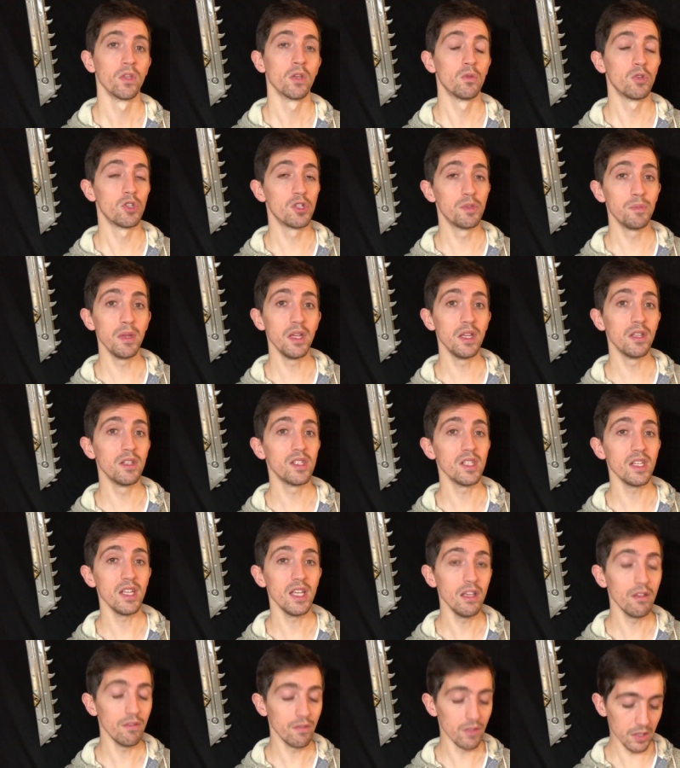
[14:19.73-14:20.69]
which means
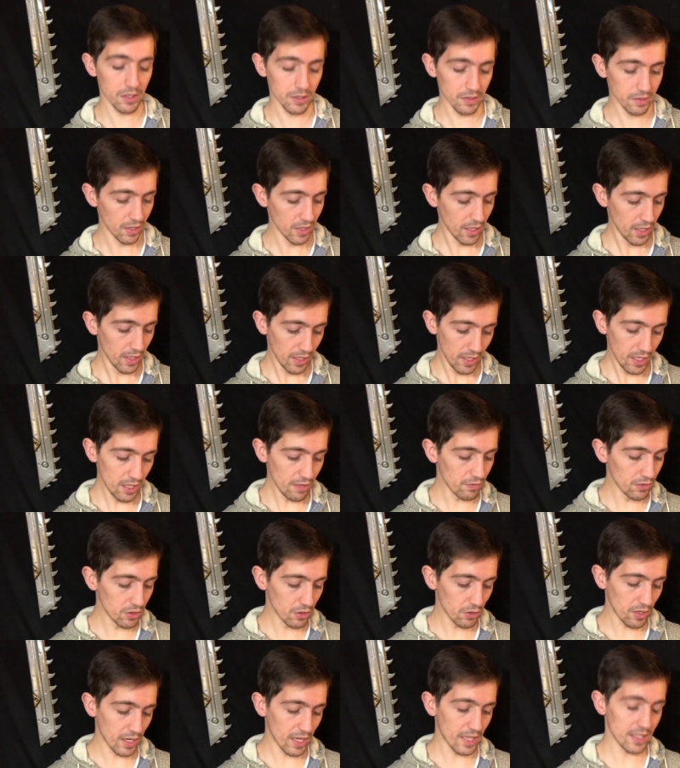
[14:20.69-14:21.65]
even
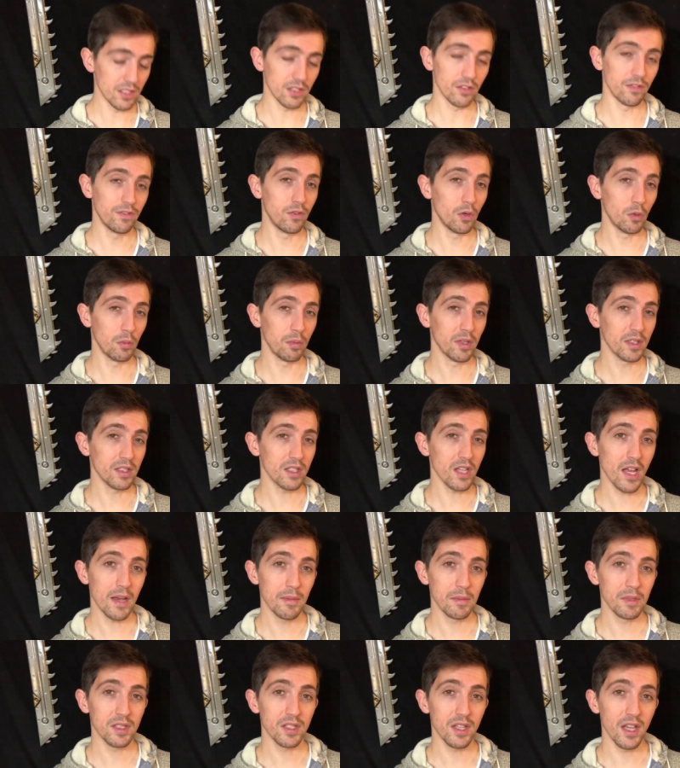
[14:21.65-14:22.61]
though it has a 4+
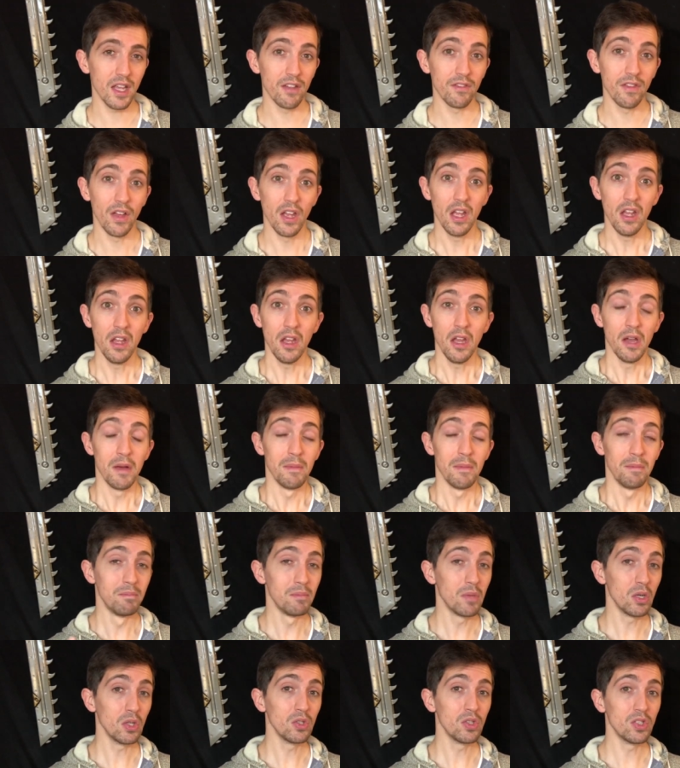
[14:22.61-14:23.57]
armor save,
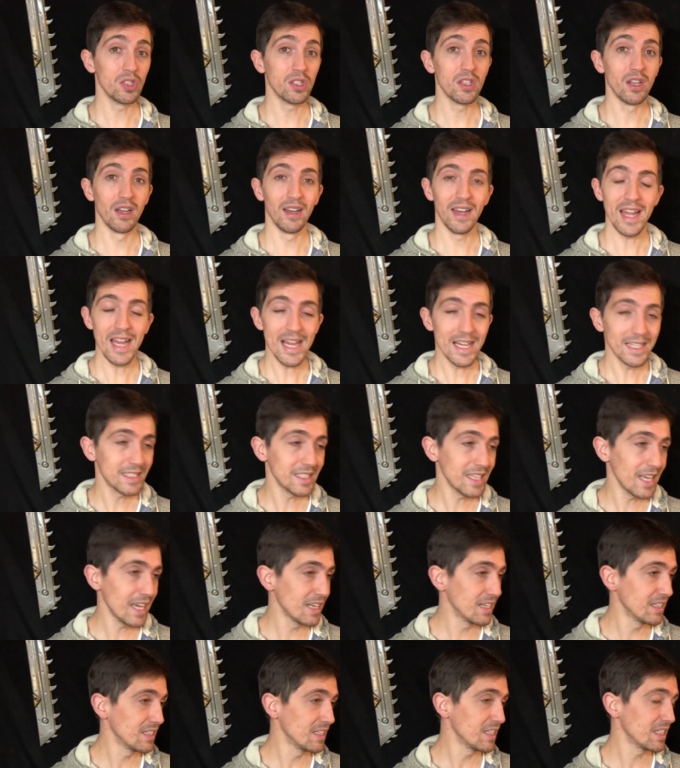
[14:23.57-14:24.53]
most last
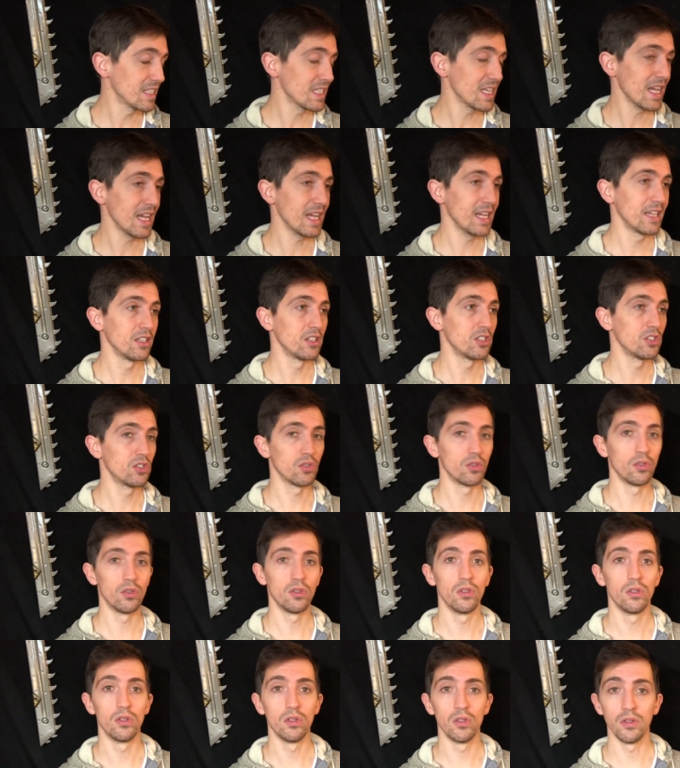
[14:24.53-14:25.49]
cannon attacks
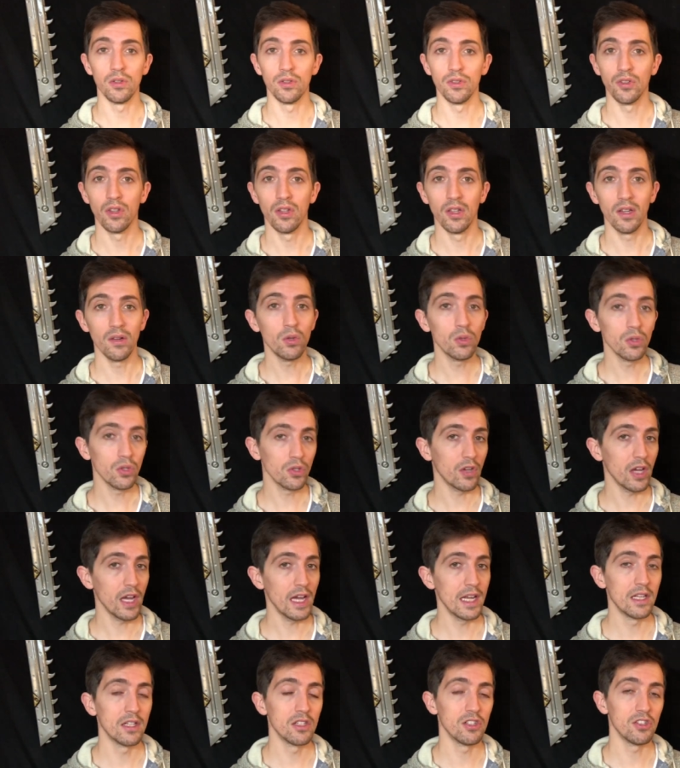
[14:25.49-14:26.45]
or
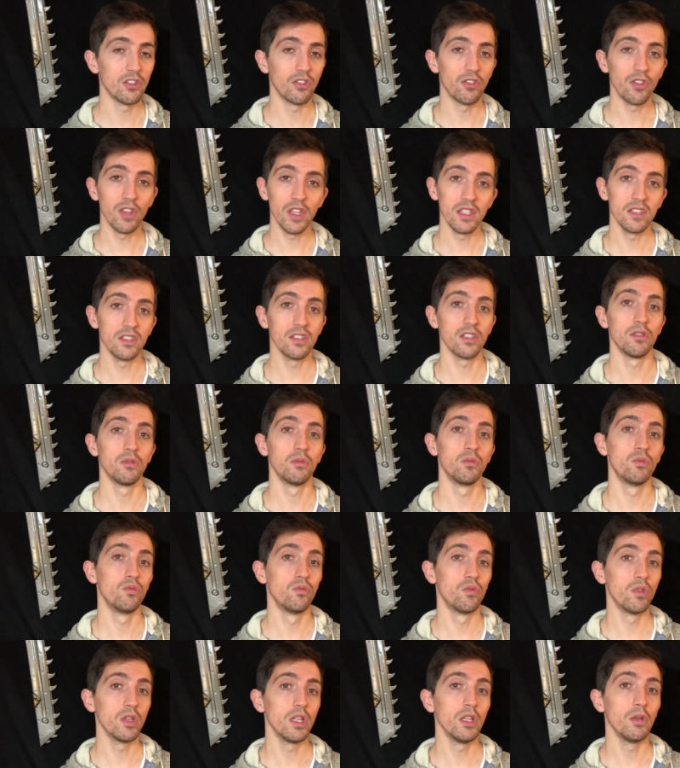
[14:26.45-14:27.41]
autocannons are things that
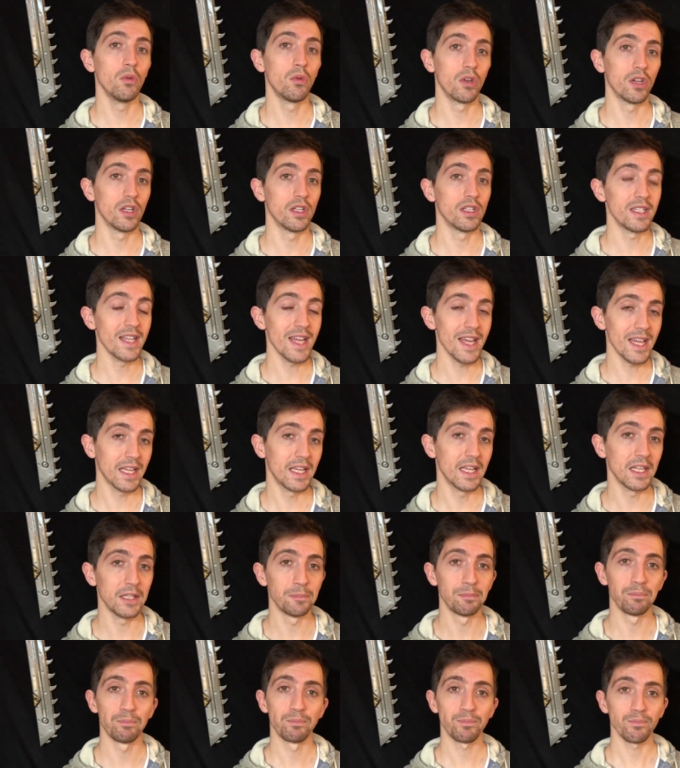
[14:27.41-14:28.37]
really want to attack
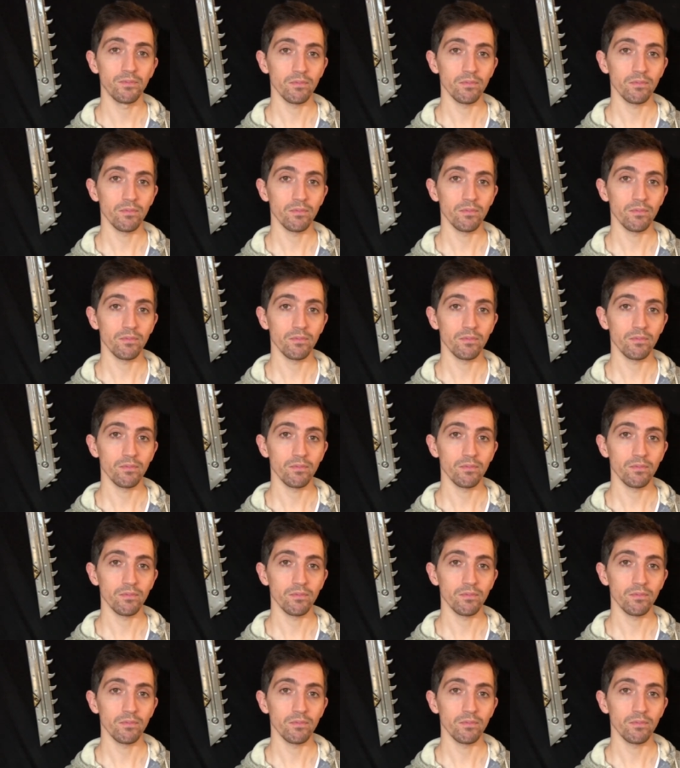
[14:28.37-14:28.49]
it.